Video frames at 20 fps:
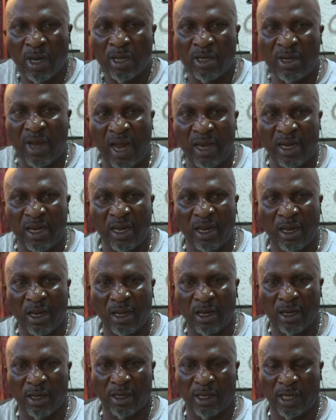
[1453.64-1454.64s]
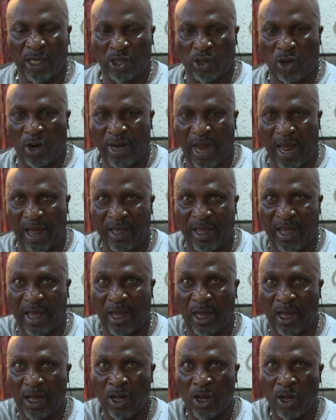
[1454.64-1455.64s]
Then the shoulder
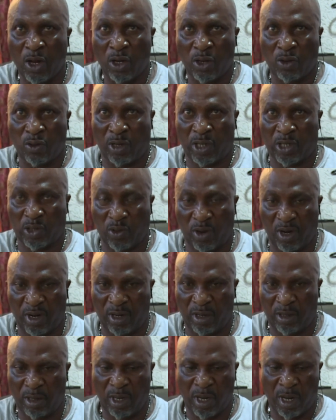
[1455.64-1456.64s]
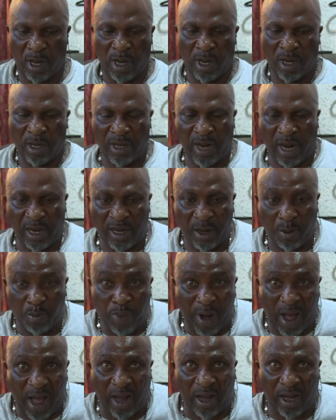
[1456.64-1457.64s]
here, it was swollen. Then the
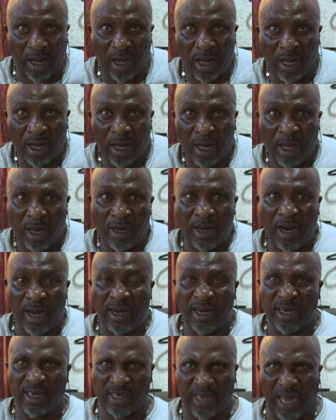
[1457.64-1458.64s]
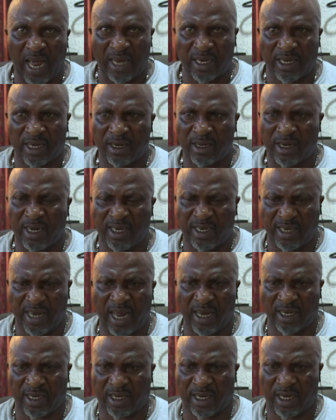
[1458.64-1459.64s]
back, then the chest,
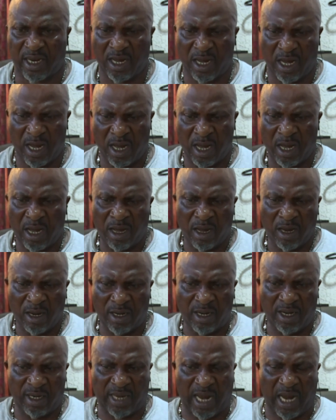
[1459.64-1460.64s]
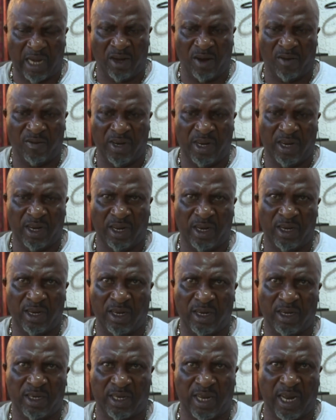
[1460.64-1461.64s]
this side of the
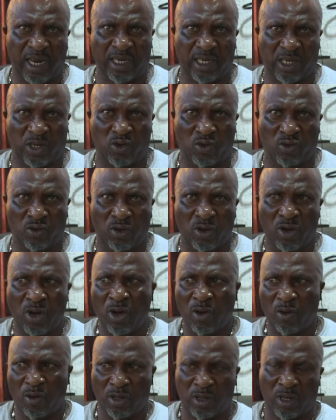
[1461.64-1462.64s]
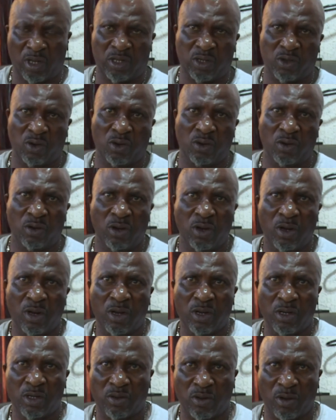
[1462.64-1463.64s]
chest too was also
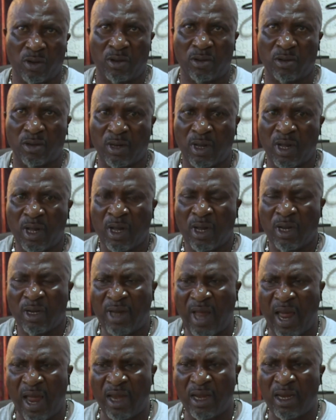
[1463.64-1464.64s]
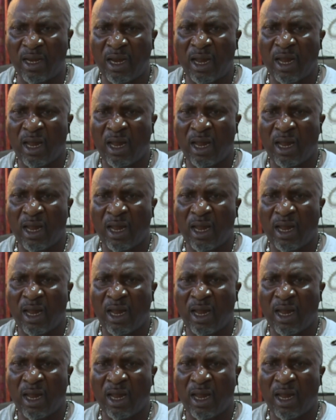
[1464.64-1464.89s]
swollen. Then